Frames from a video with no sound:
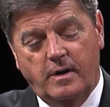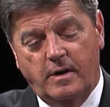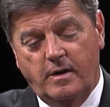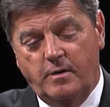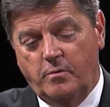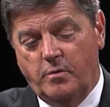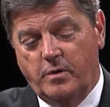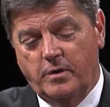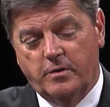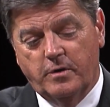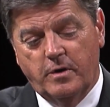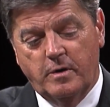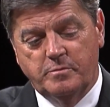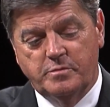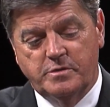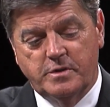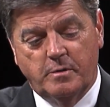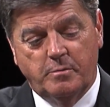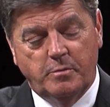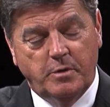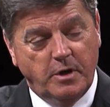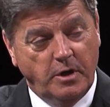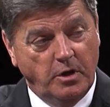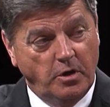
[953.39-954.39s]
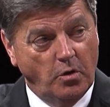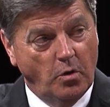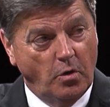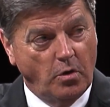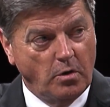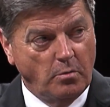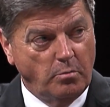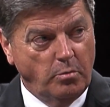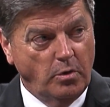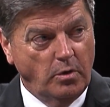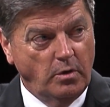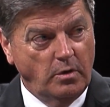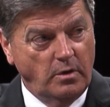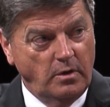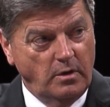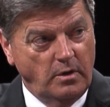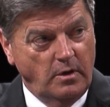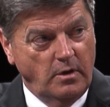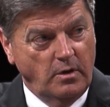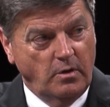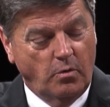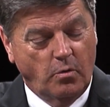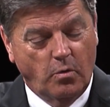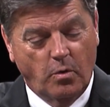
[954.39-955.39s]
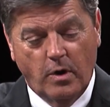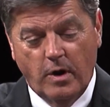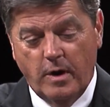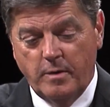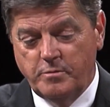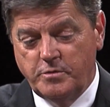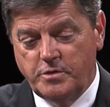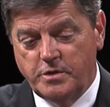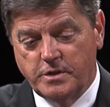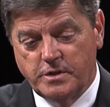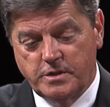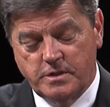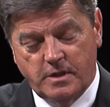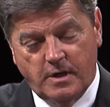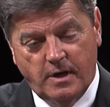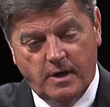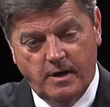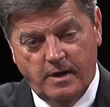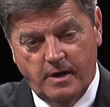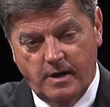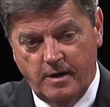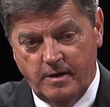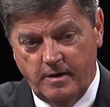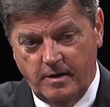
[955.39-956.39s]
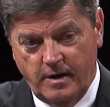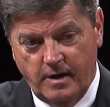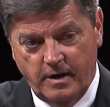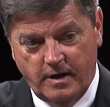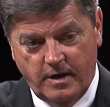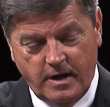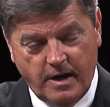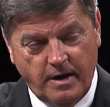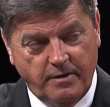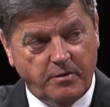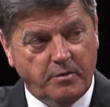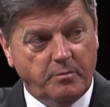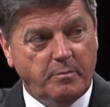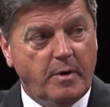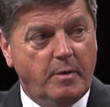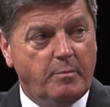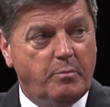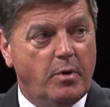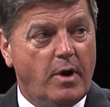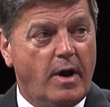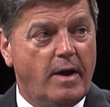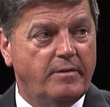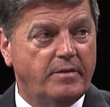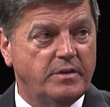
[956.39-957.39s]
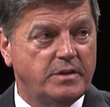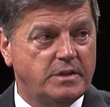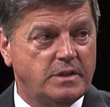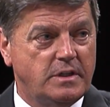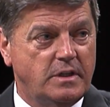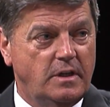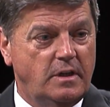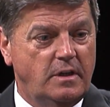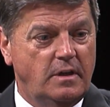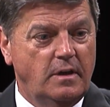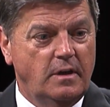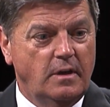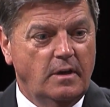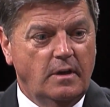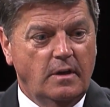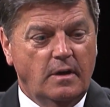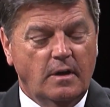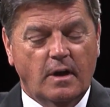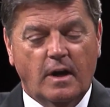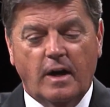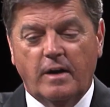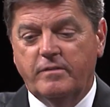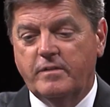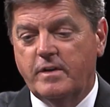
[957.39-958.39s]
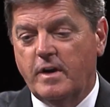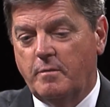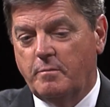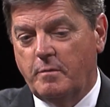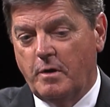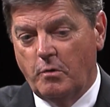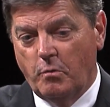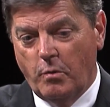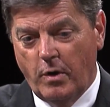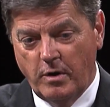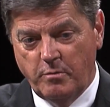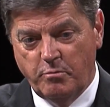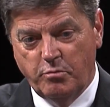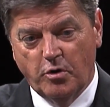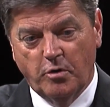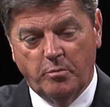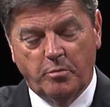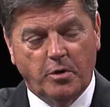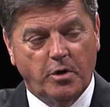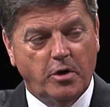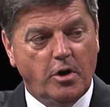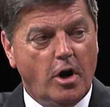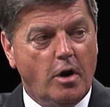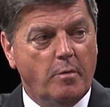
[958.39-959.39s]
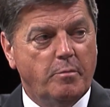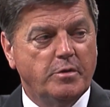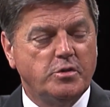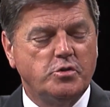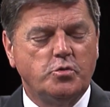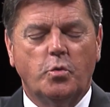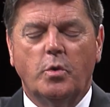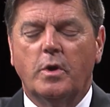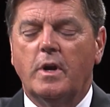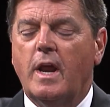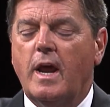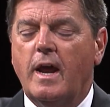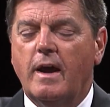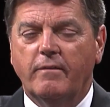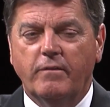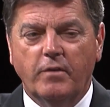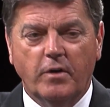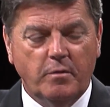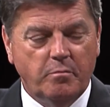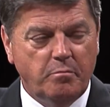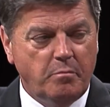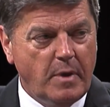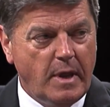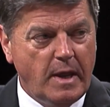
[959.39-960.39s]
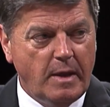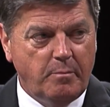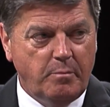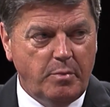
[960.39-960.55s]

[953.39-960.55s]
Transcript: Whether I'm somebody notable or I covet my privacy, I've got my white Berber carpets, whatever it may